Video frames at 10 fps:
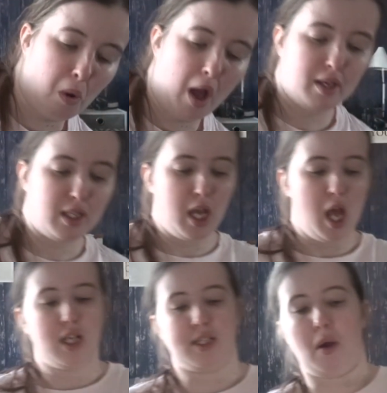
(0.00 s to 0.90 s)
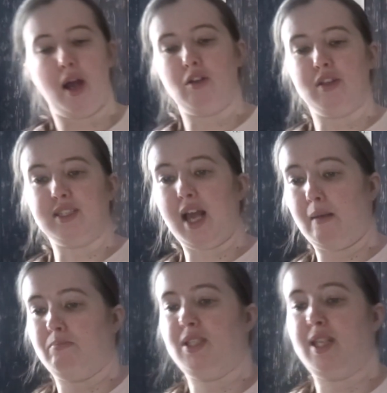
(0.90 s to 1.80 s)
one. So I got this
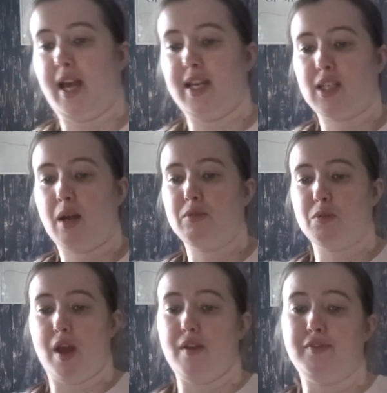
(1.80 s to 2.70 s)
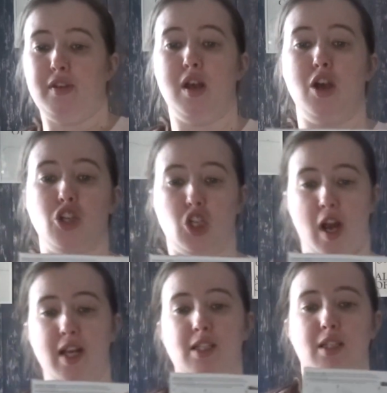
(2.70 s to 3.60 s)
hamper set. It comes with
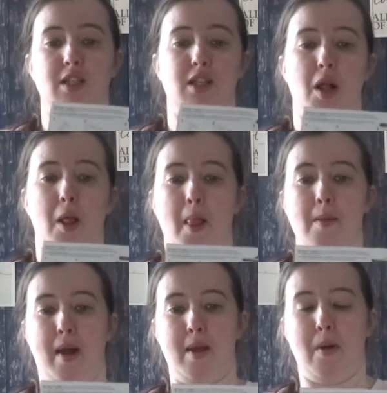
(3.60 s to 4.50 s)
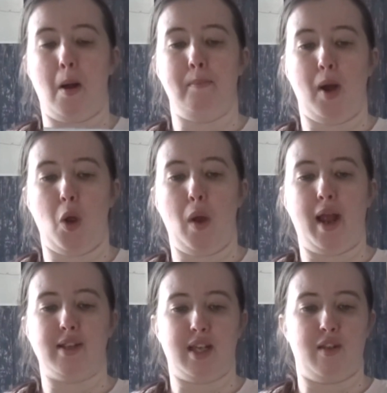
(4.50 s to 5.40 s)
shred, paper, bow
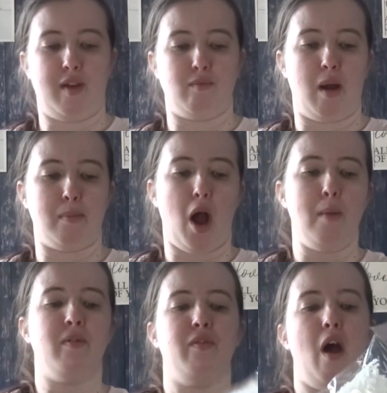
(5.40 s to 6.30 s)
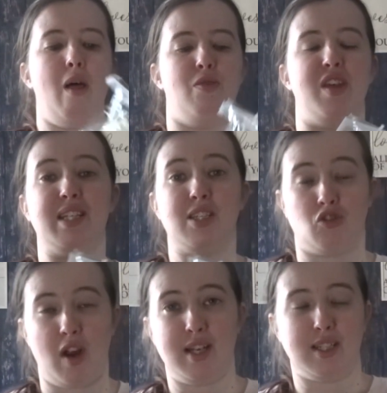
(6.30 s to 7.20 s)
and cellophane wrap. I prefer this
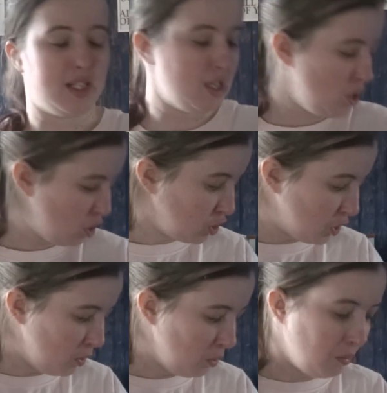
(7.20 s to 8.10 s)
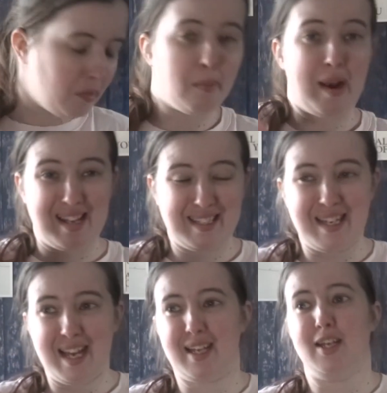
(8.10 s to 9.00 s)
shred to the
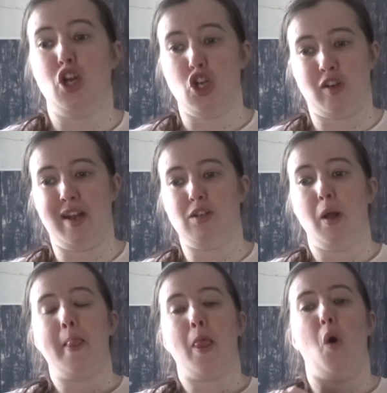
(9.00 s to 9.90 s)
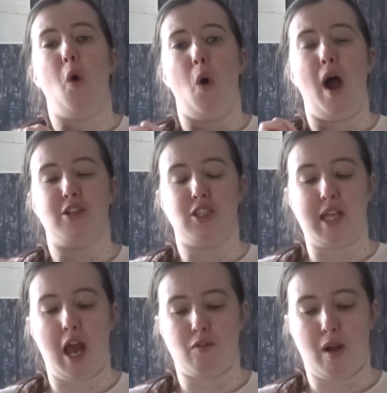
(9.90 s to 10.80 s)
plastic shred, or I just
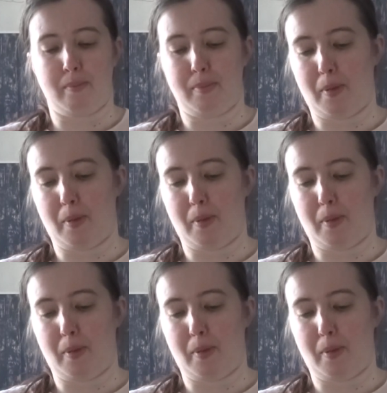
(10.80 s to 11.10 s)
tear up